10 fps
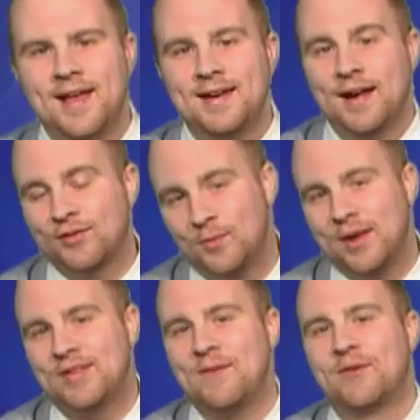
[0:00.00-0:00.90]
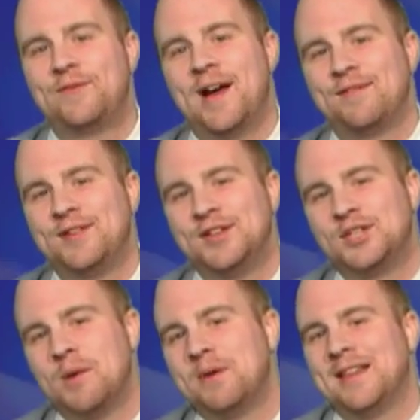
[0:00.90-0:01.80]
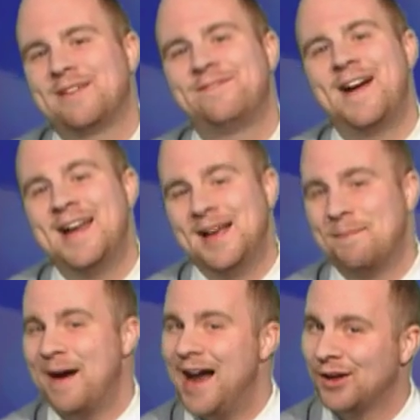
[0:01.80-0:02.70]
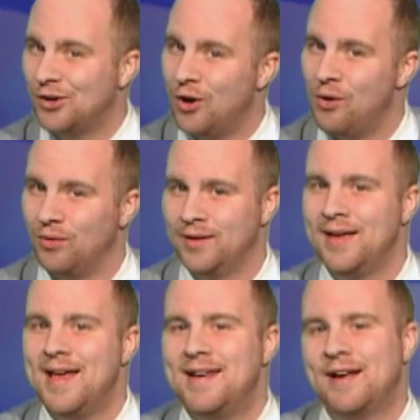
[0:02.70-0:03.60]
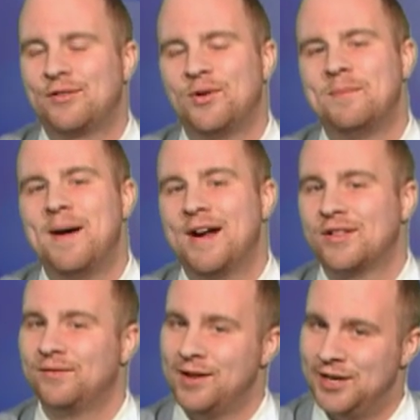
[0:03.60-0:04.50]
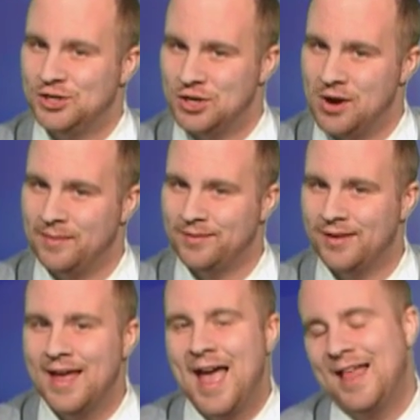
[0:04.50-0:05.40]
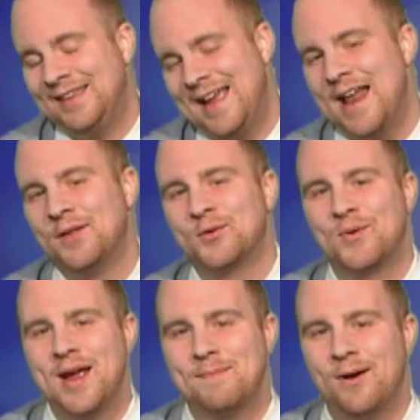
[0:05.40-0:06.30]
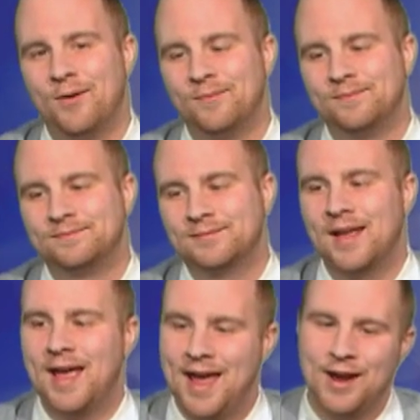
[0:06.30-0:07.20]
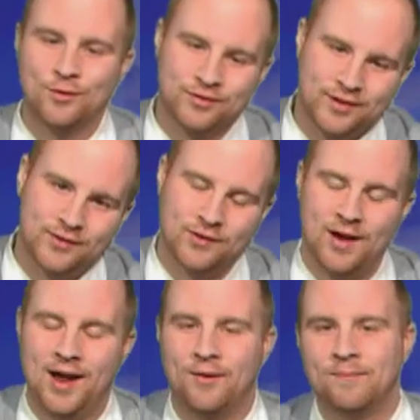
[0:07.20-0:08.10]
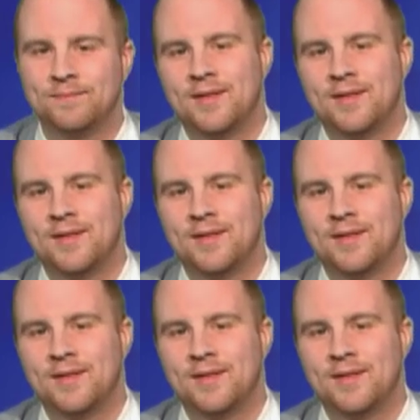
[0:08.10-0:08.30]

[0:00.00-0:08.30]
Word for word: Next week's 845 Scene Show will be like finding a pot of gold next to a box of Lucky Charms at the end of the rainbow and or cereal aisle.